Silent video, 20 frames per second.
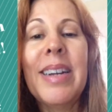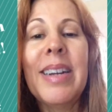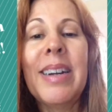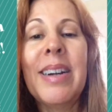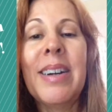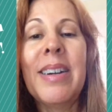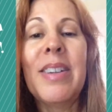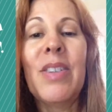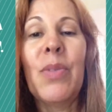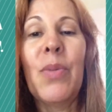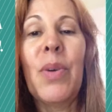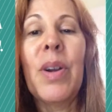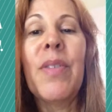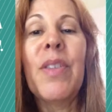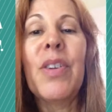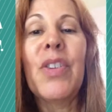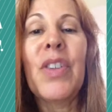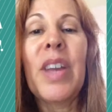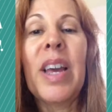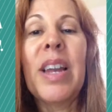it's one of
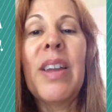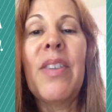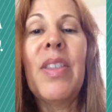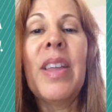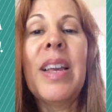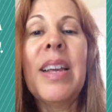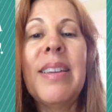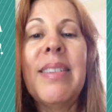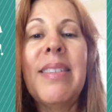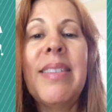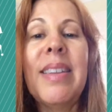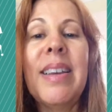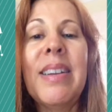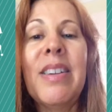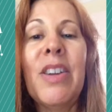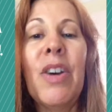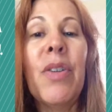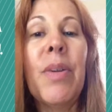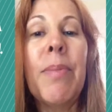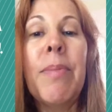those kind of things that
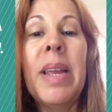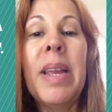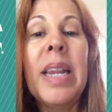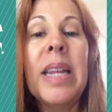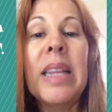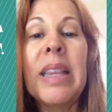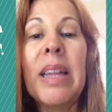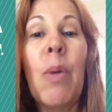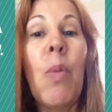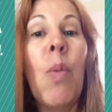don't immediately